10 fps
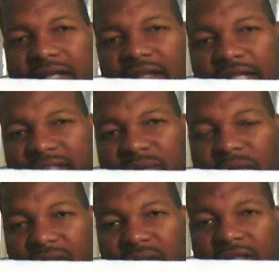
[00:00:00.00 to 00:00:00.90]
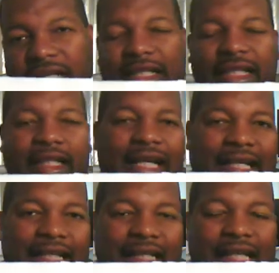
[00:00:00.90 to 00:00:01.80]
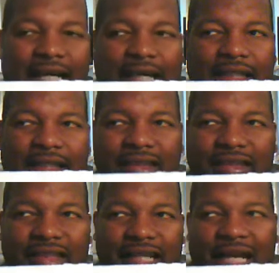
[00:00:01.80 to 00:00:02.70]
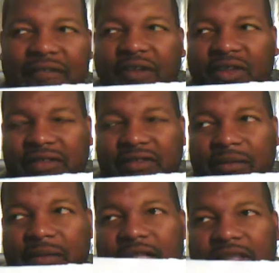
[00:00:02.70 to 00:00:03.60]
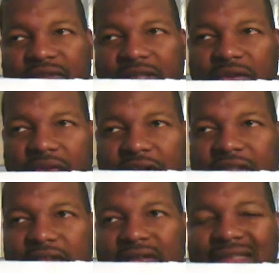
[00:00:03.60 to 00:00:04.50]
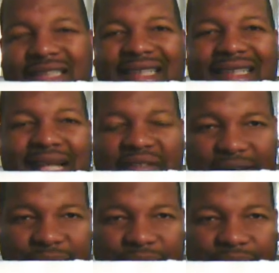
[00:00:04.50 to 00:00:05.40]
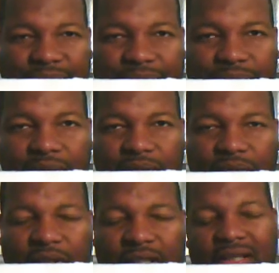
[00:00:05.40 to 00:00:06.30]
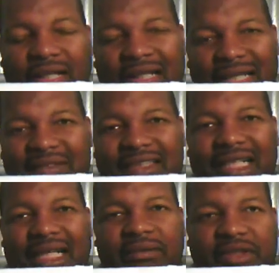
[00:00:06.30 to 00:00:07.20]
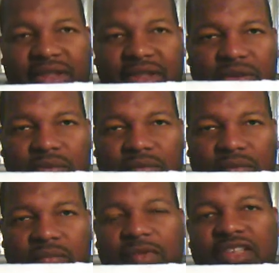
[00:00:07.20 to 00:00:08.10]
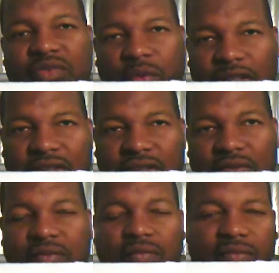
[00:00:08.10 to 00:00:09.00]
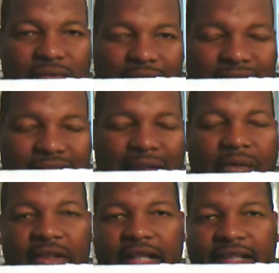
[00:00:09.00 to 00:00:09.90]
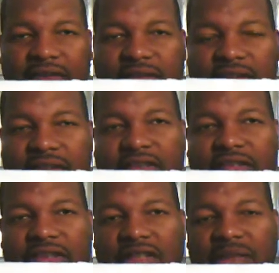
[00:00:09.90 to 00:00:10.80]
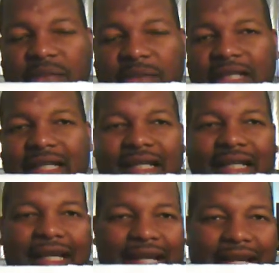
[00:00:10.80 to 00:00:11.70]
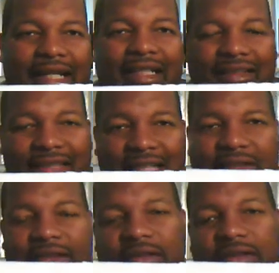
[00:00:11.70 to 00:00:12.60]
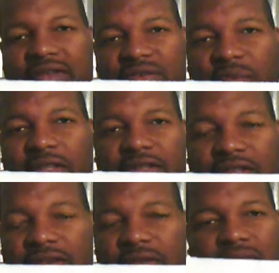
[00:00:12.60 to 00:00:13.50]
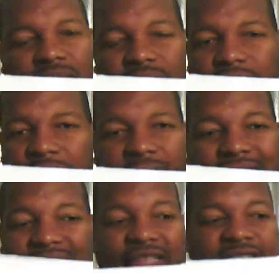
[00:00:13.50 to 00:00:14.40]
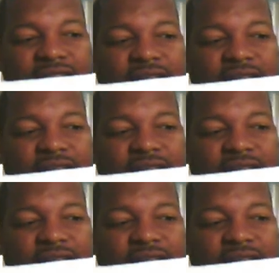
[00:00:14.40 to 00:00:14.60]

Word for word: Then you want to look at 89 and say how far is it from 100? It's 11. 11 times 2 is 22. That's the second part of your answer. So it's going to be 8722. That's very easy to